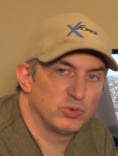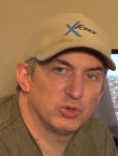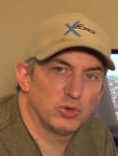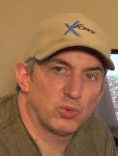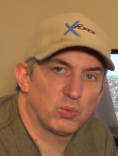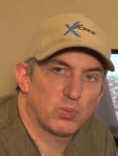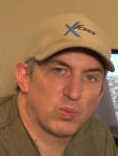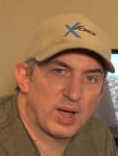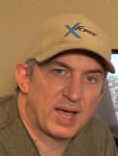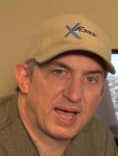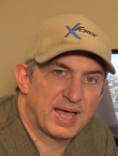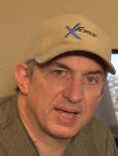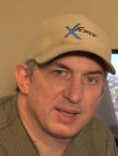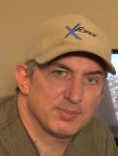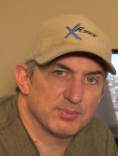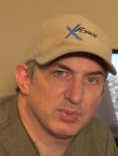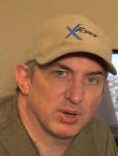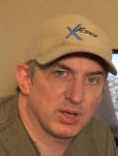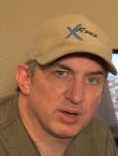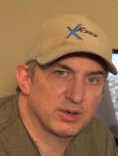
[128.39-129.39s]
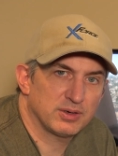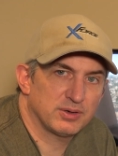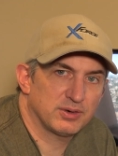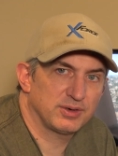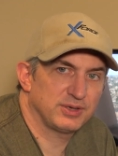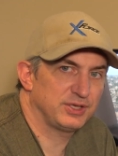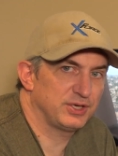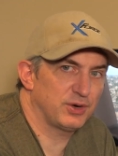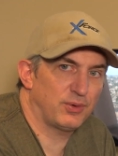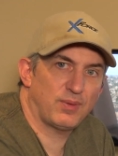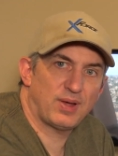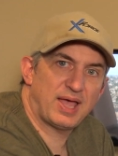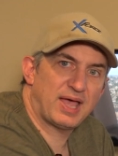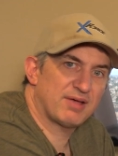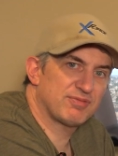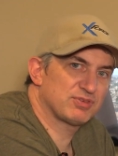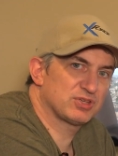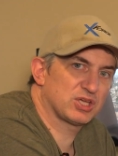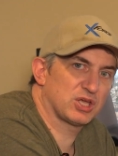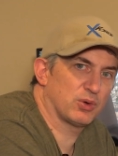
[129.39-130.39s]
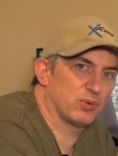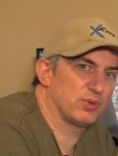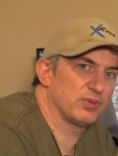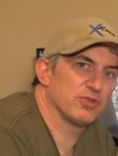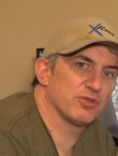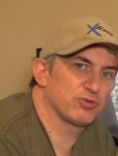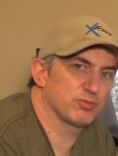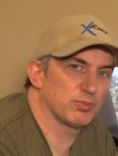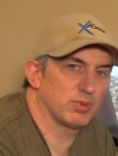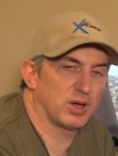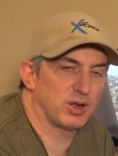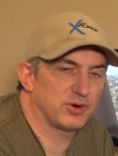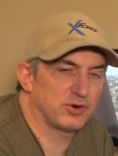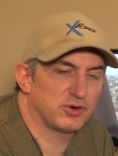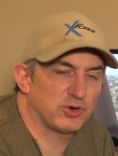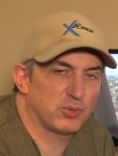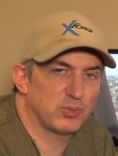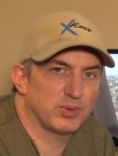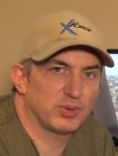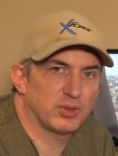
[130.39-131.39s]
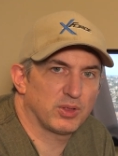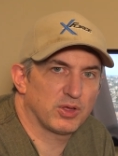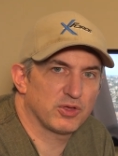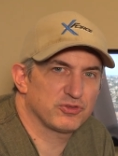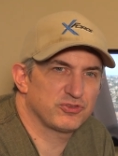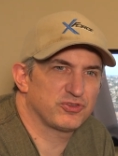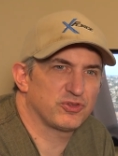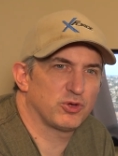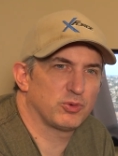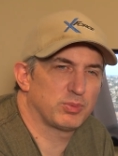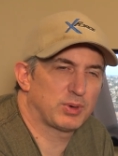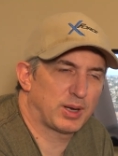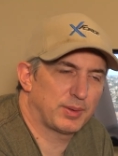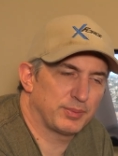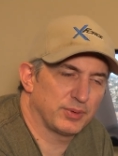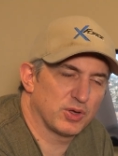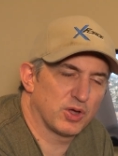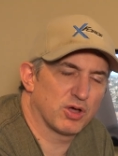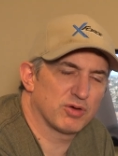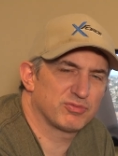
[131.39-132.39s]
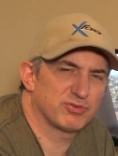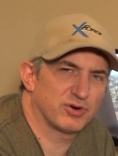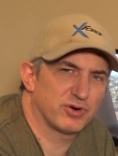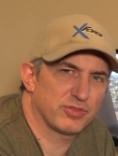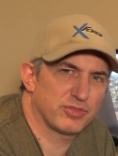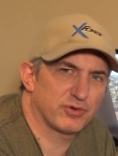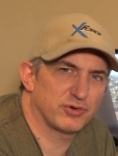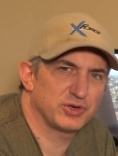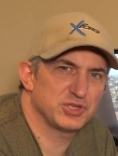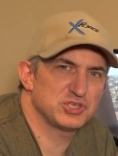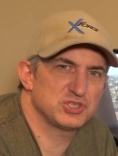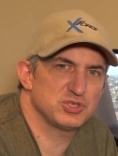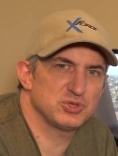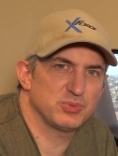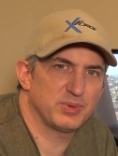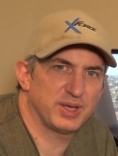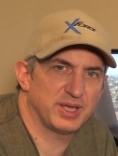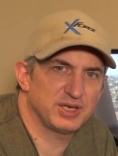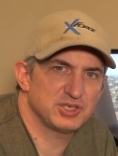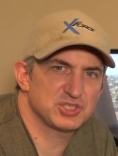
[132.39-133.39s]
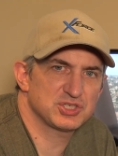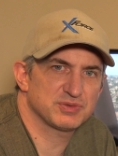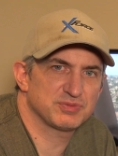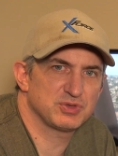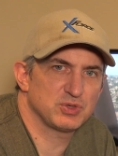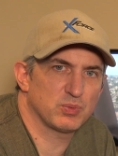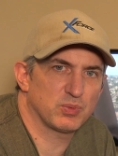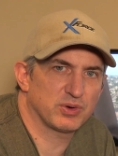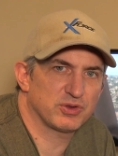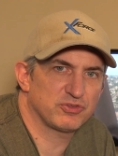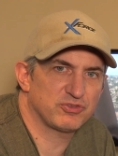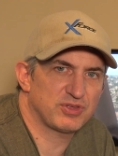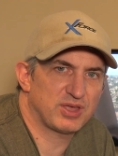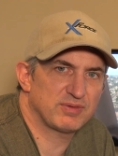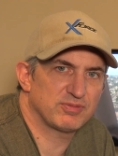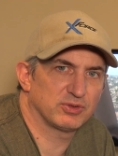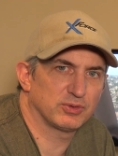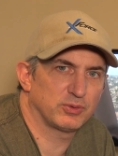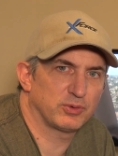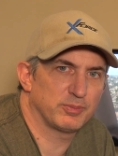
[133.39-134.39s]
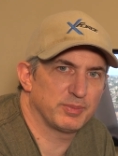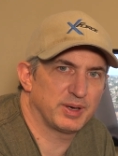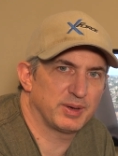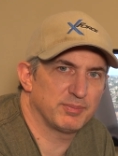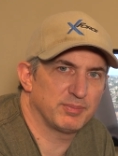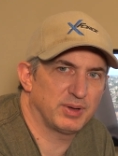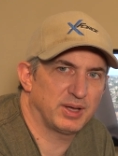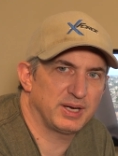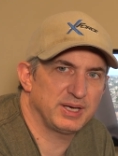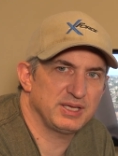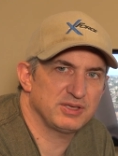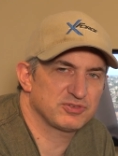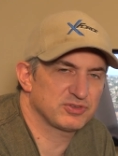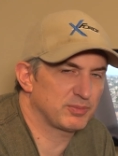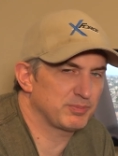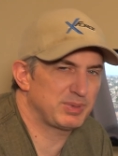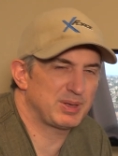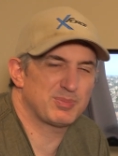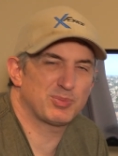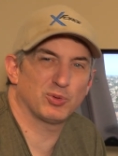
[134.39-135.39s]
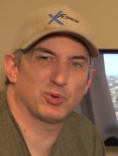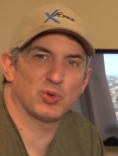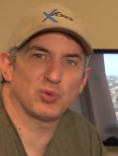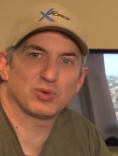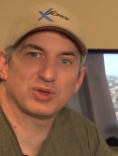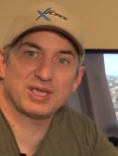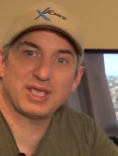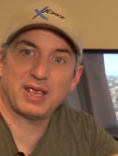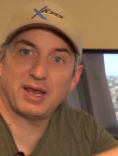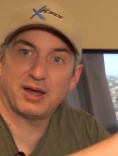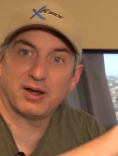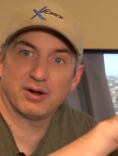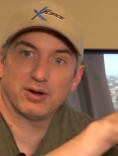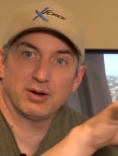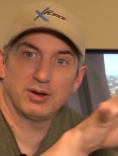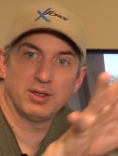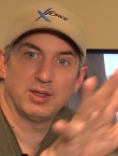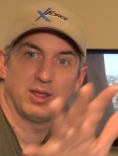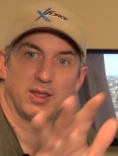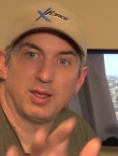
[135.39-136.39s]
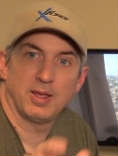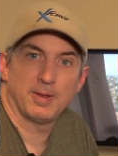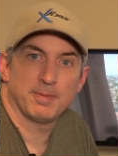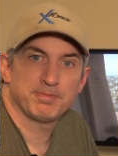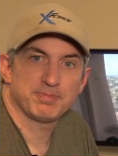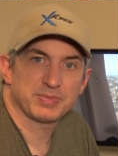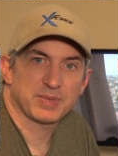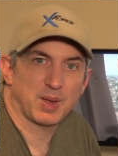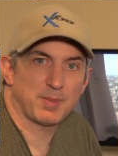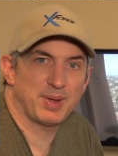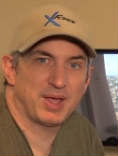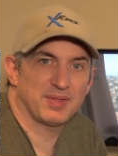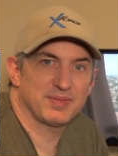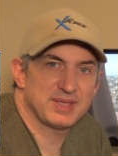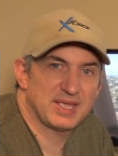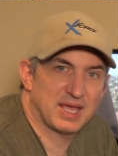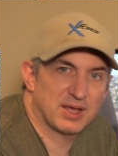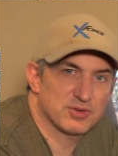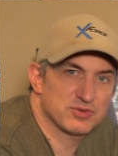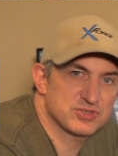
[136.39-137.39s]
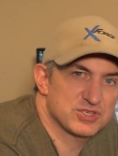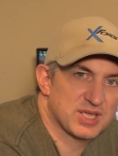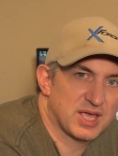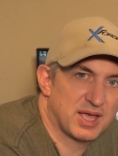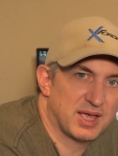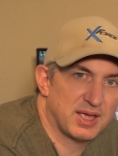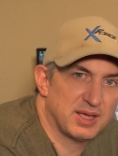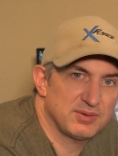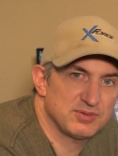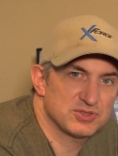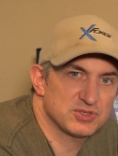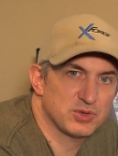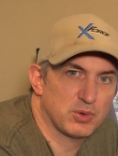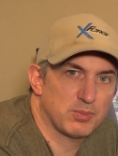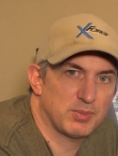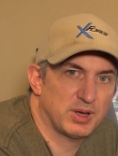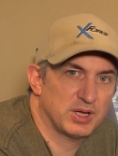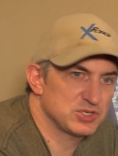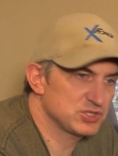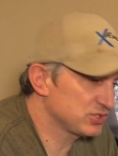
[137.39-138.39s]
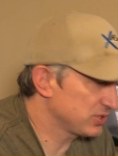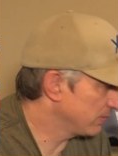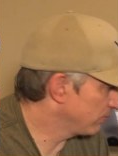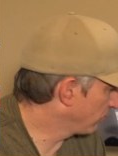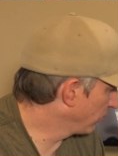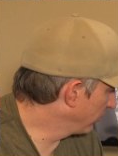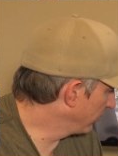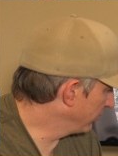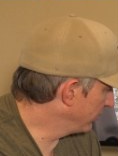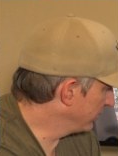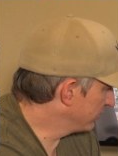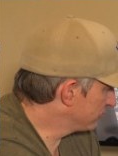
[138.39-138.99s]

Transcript: real wide monitor and you don't have to go with this monitor. We'll also probably offer a 32 inch if you want to save a little bit of money. Some people don't care about the outside so much, then we're